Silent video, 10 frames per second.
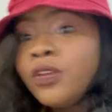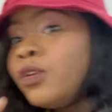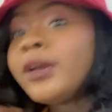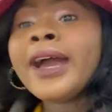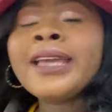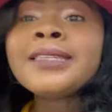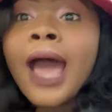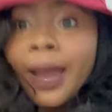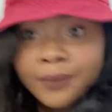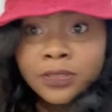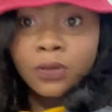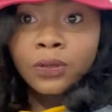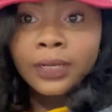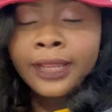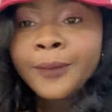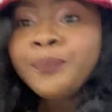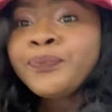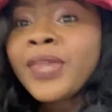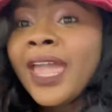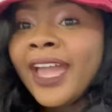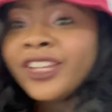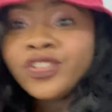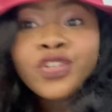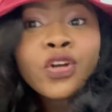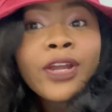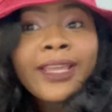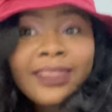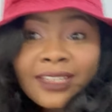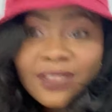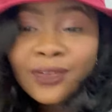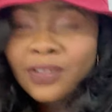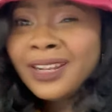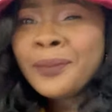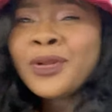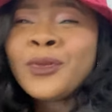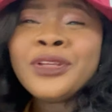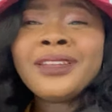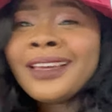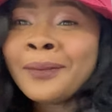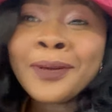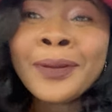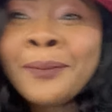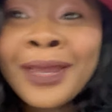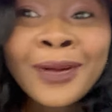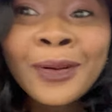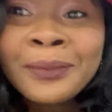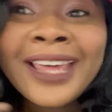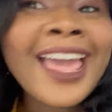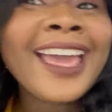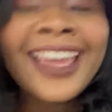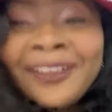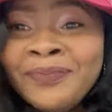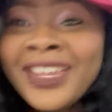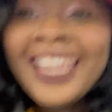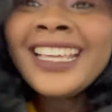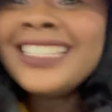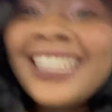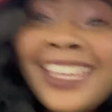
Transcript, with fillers: you guys absolutely enjoy this vlog let me know what you think about my makeup the hair is it